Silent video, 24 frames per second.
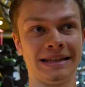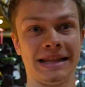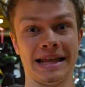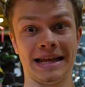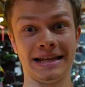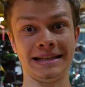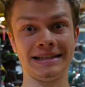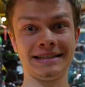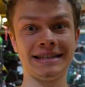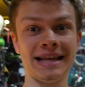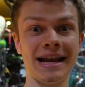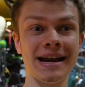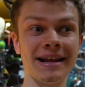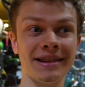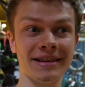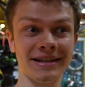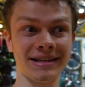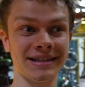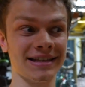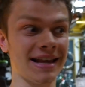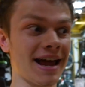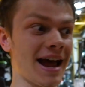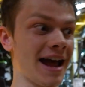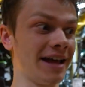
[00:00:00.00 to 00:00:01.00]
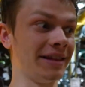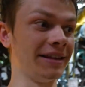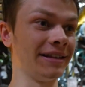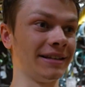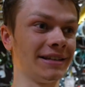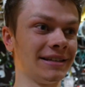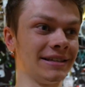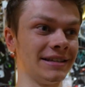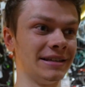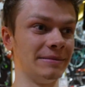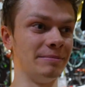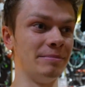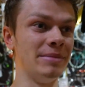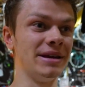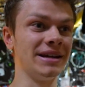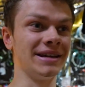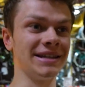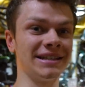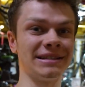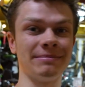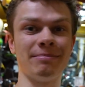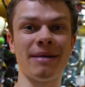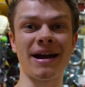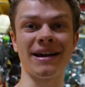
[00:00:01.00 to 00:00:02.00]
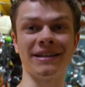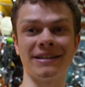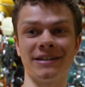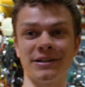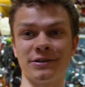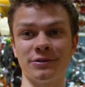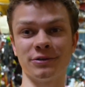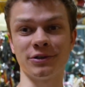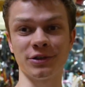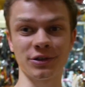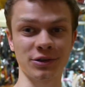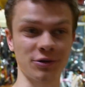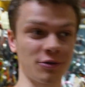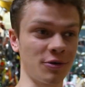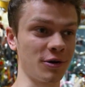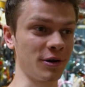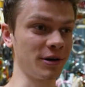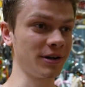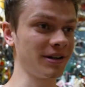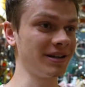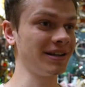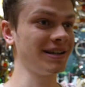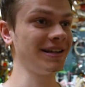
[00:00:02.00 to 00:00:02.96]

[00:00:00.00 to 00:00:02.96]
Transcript: It said on the sign, this is the biggest bicycle store.